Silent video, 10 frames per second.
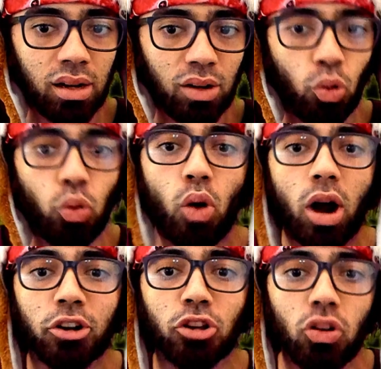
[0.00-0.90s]
Who are
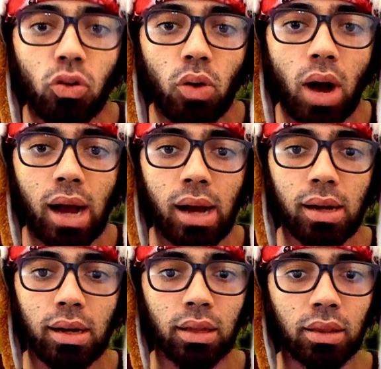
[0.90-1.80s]
you,
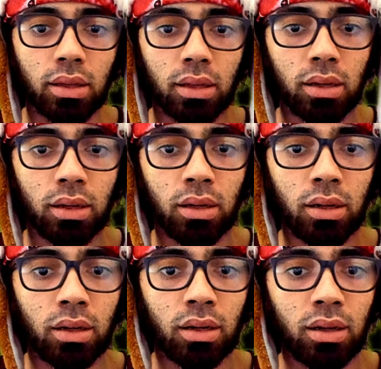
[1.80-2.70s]
Han?
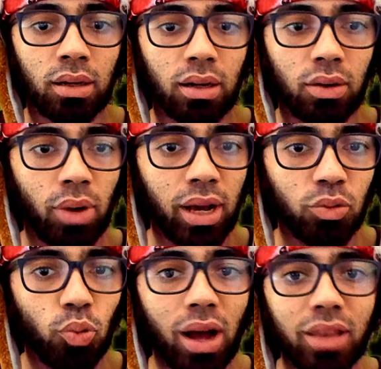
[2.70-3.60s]
Wait,
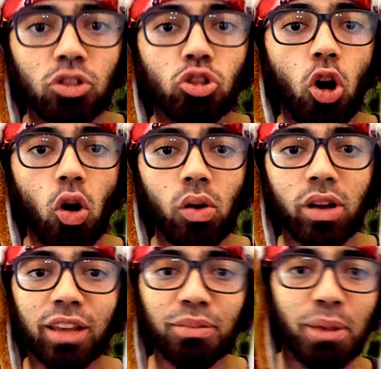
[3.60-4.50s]
what? No,
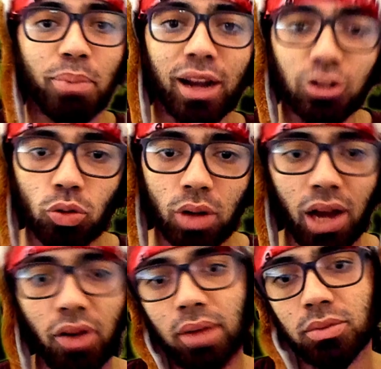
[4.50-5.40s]
get me back to
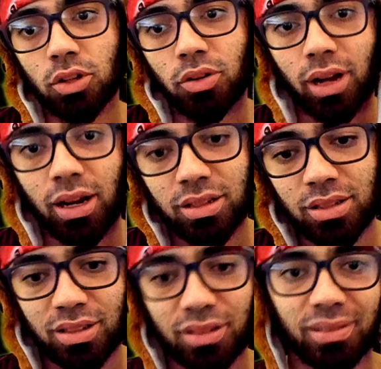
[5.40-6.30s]
Gaara. I'm sorry, guys.